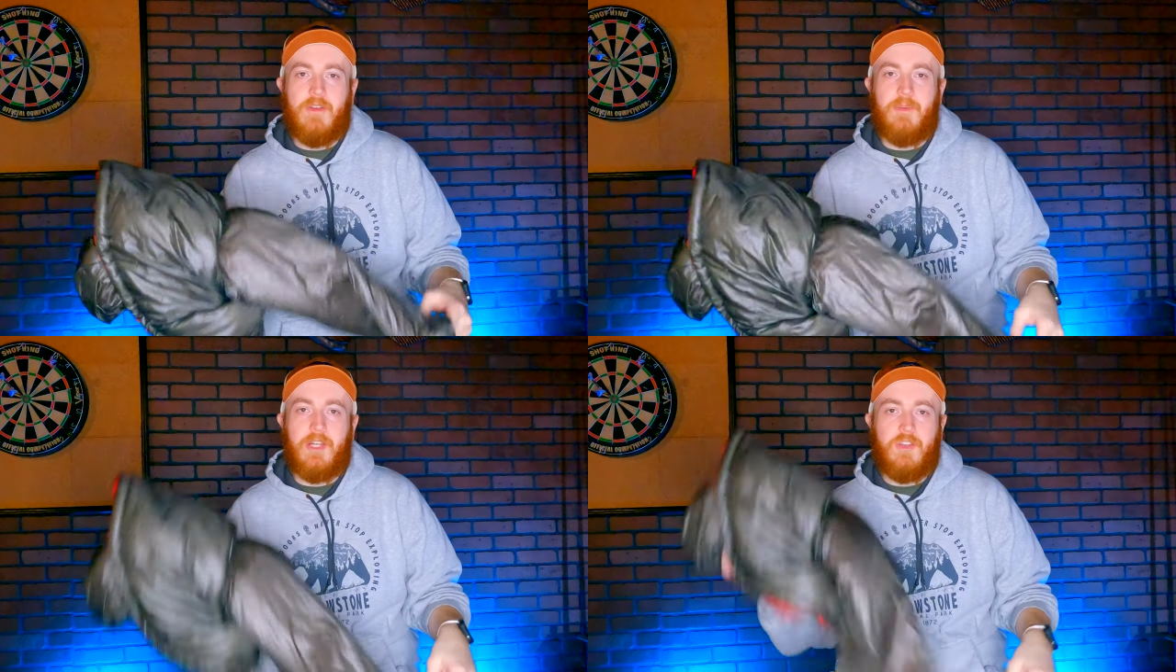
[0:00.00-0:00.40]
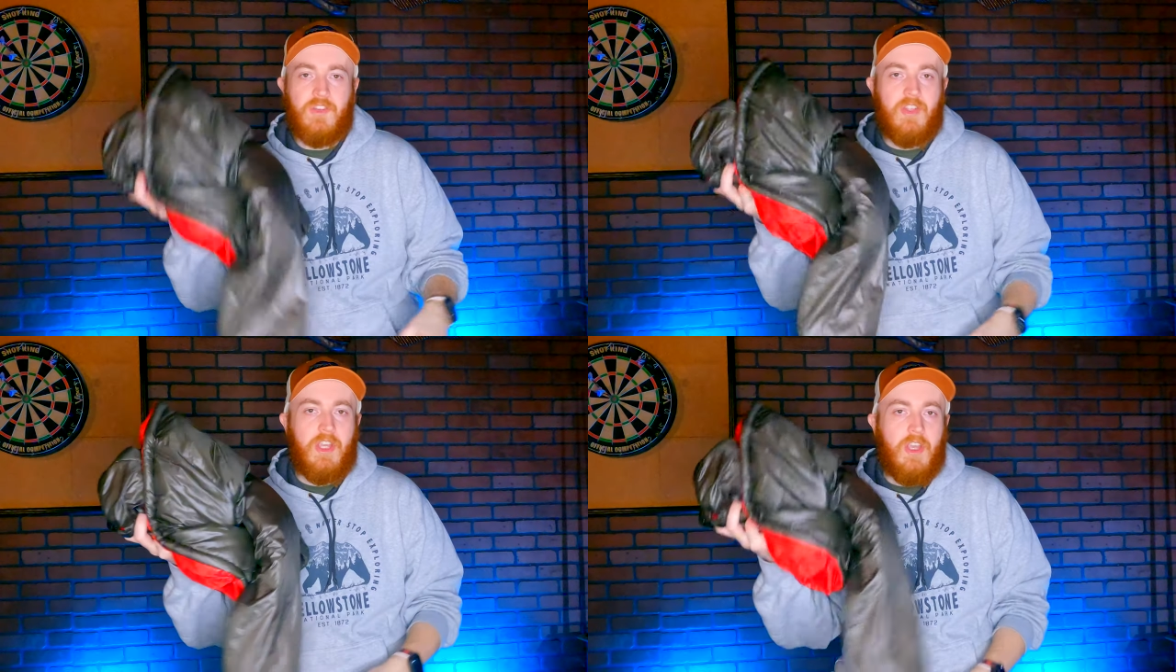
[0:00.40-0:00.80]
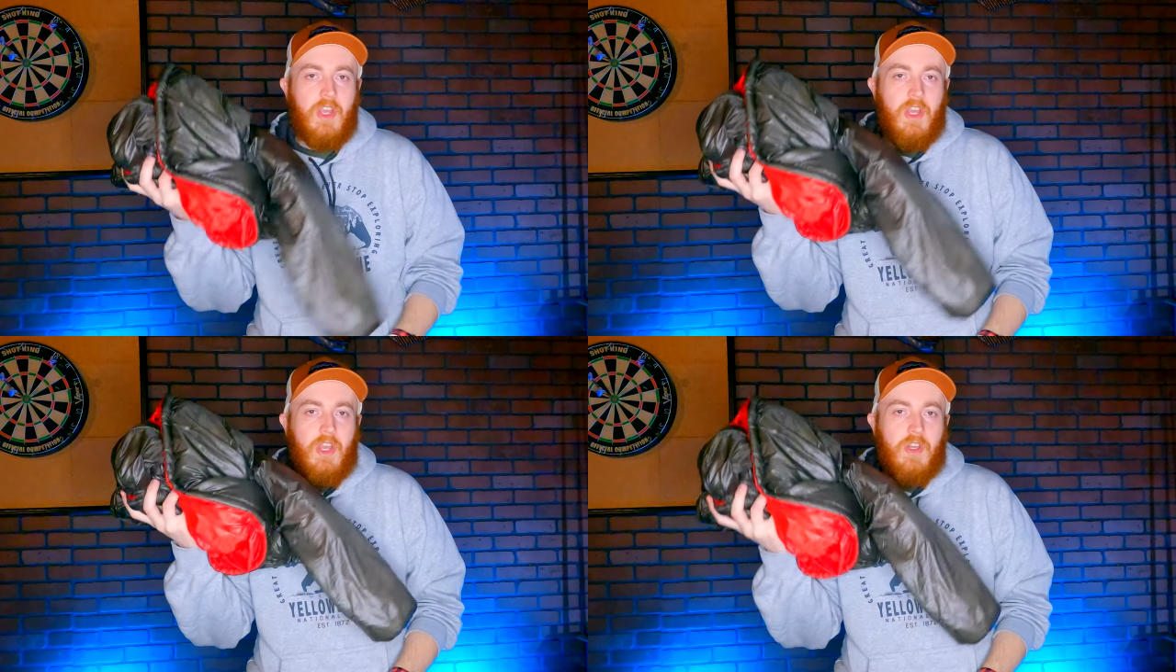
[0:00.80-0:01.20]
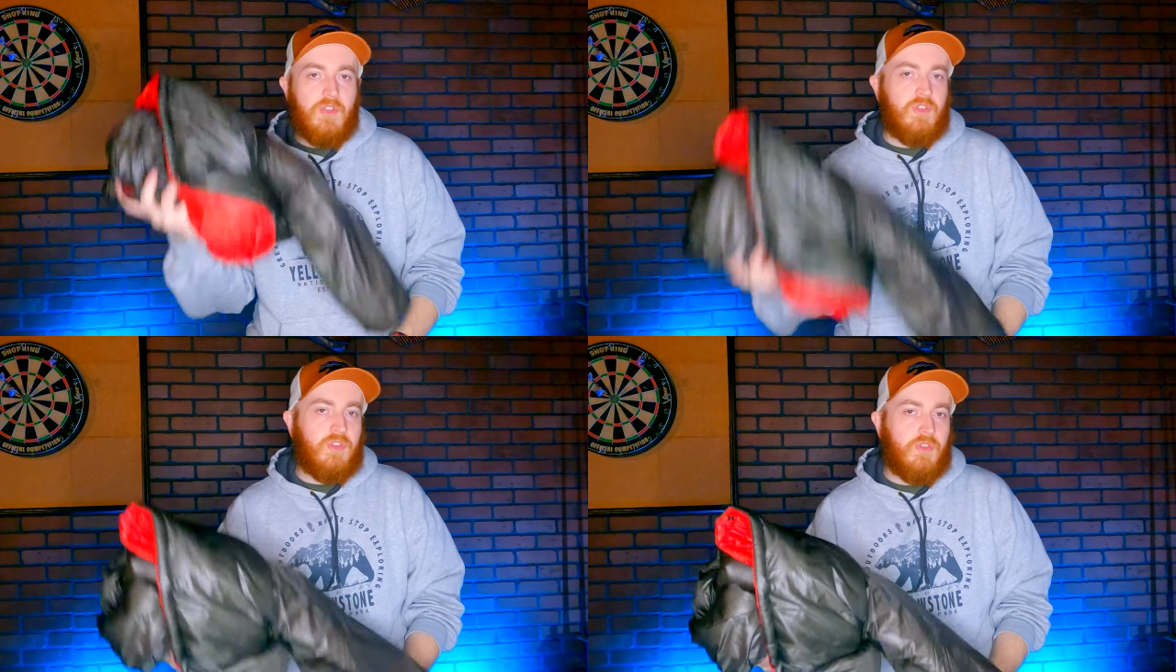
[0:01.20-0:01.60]
of it, but it's
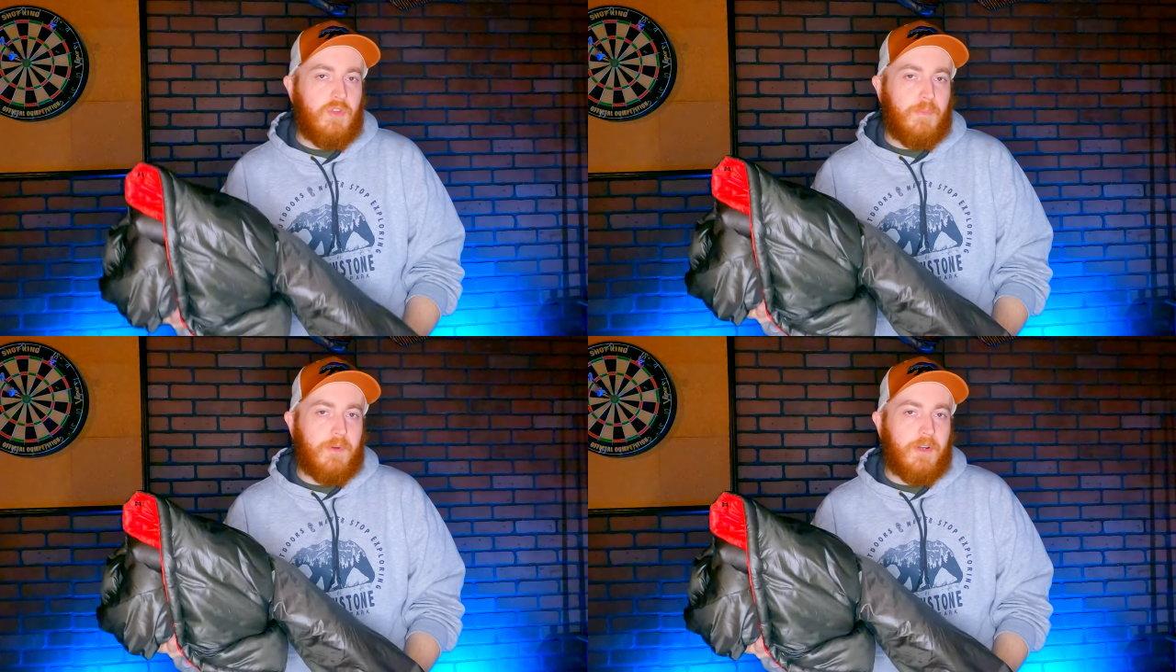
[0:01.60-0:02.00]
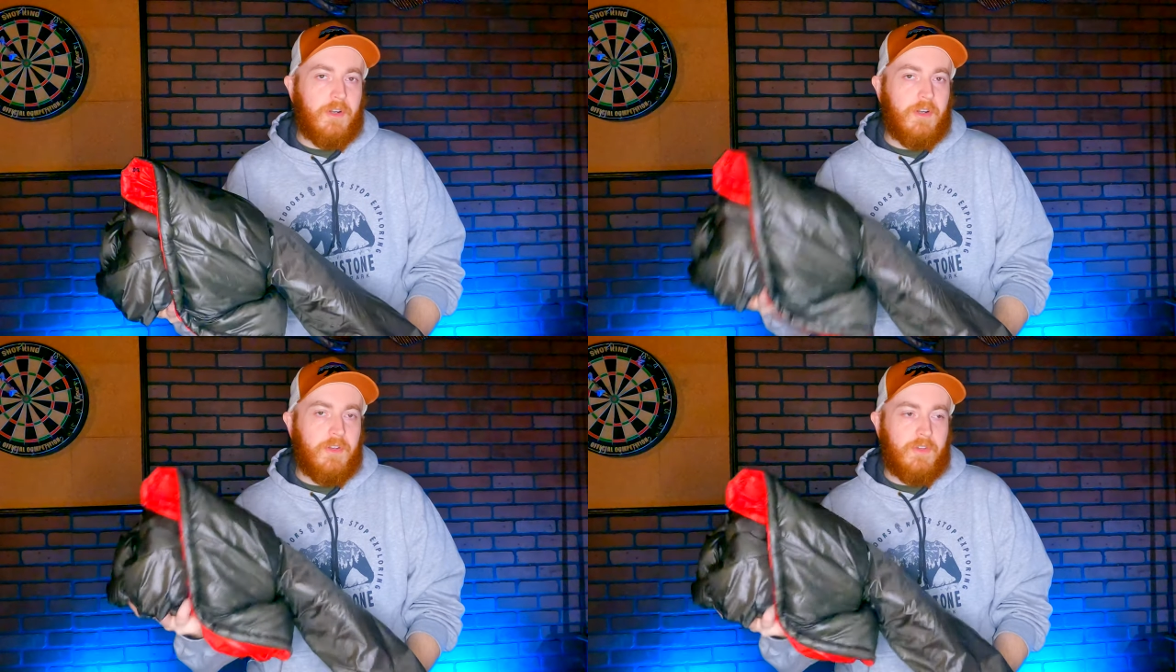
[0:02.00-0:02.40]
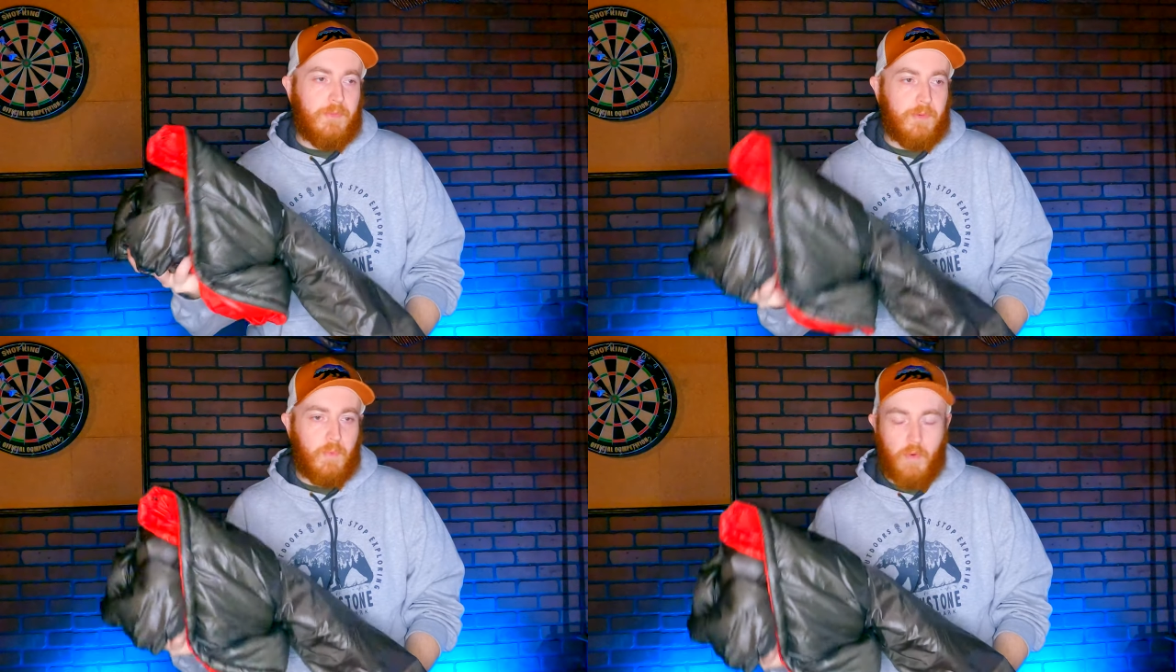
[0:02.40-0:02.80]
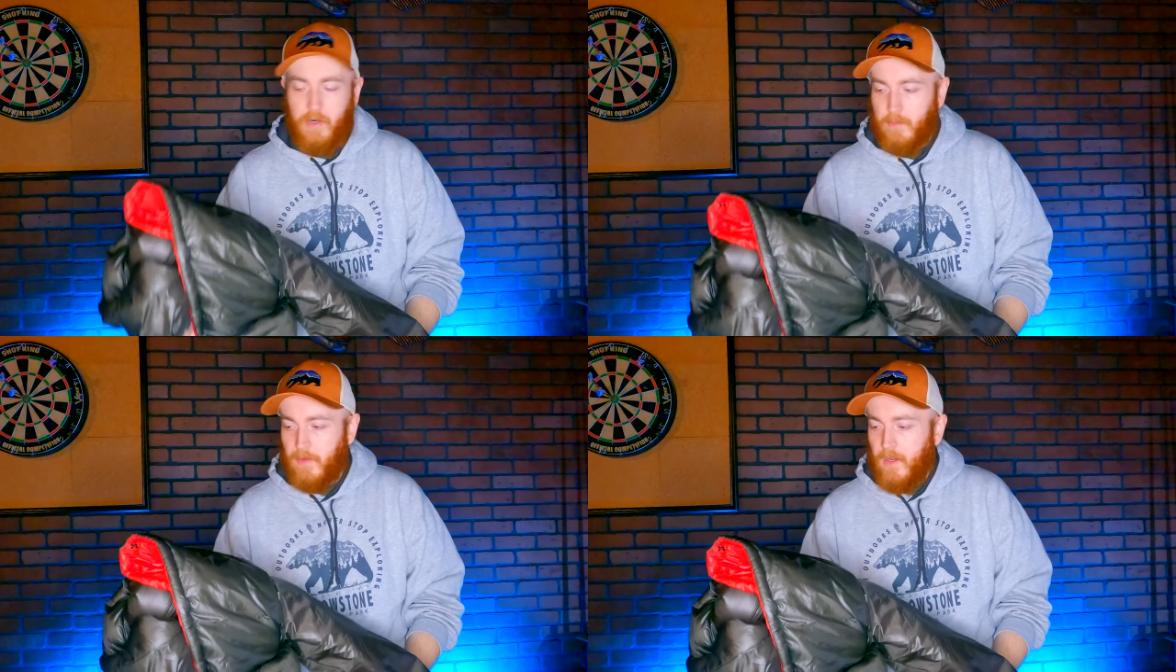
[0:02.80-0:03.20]
super, super
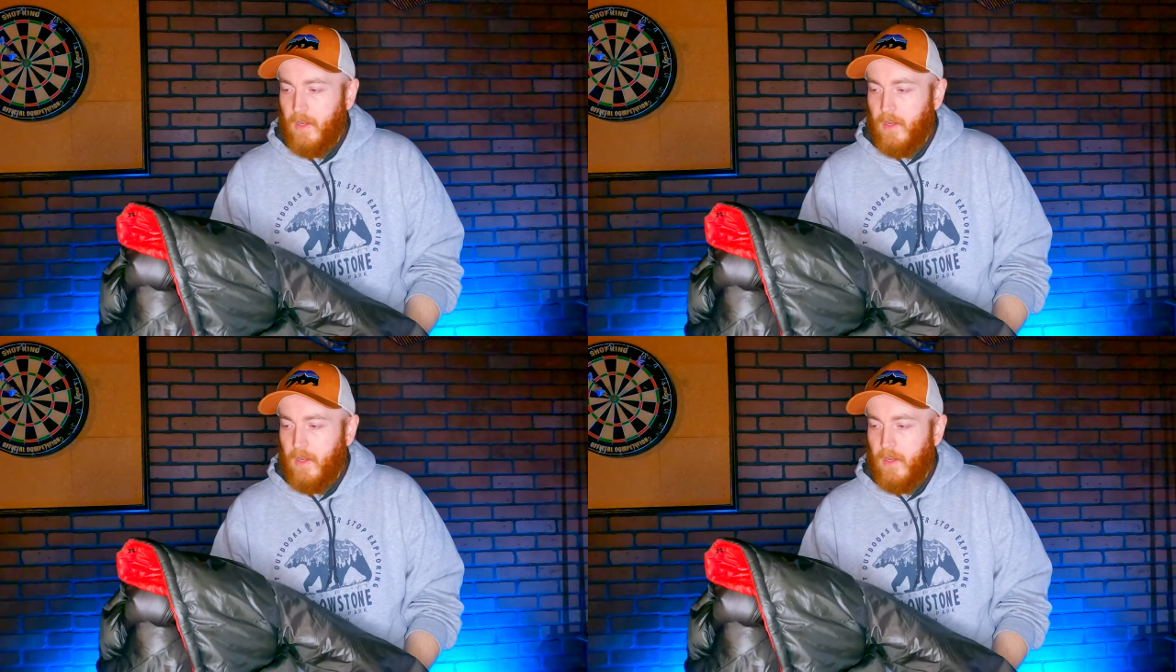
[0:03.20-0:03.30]
warm.